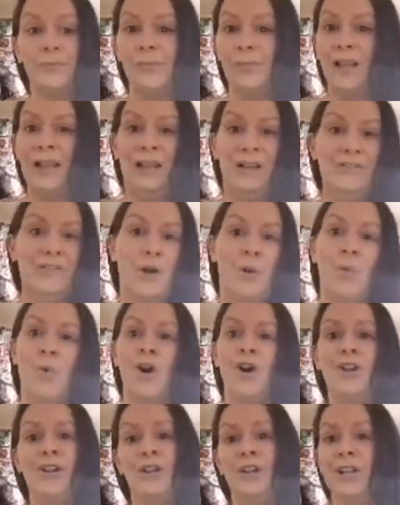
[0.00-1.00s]
And I've got
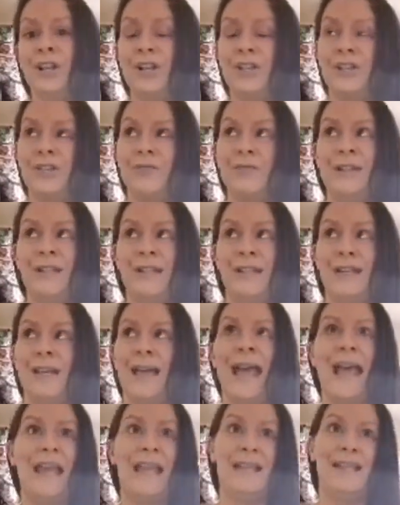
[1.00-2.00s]
one who learnt to read at
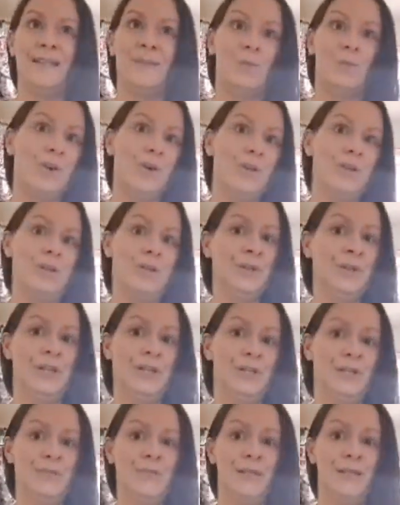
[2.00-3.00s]
8 and one who
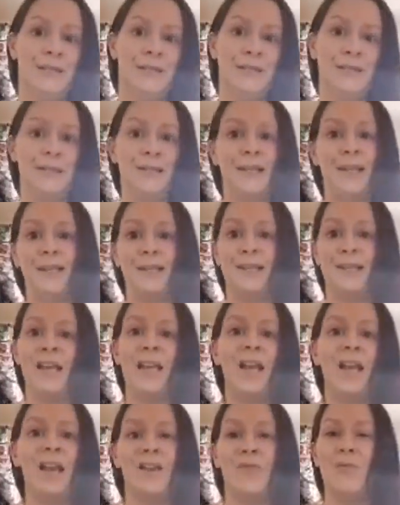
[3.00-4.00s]
learnt to read at 6
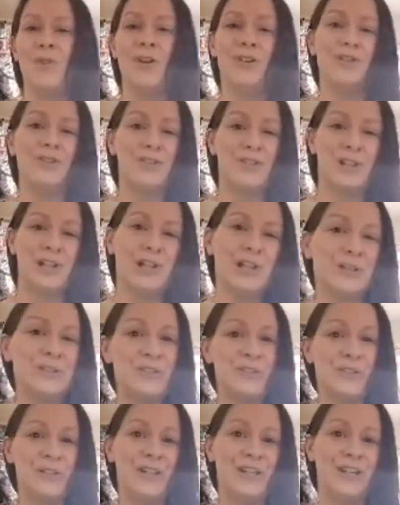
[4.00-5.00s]
and one who's
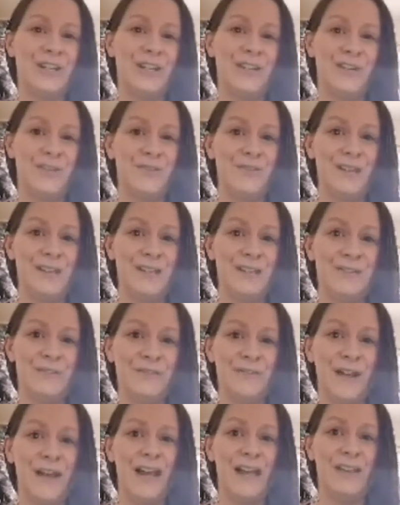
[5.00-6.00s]
close to learning to read at
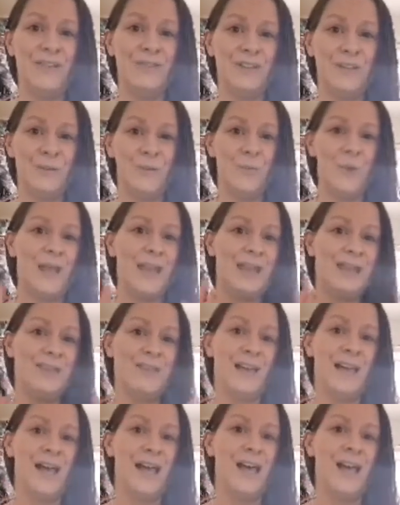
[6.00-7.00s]
5 in a way
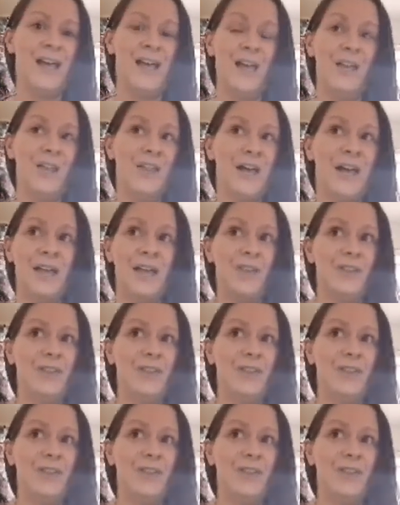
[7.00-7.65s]
that they